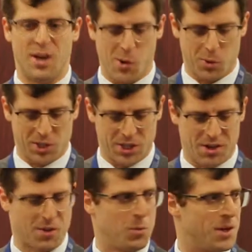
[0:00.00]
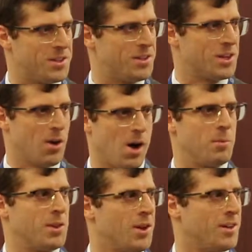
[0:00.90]
now we're stuck with the
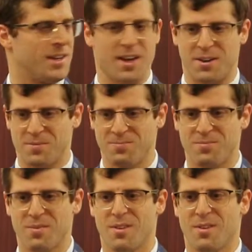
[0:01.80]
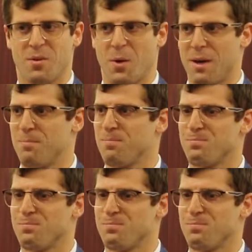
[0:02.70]
common law again. Okay?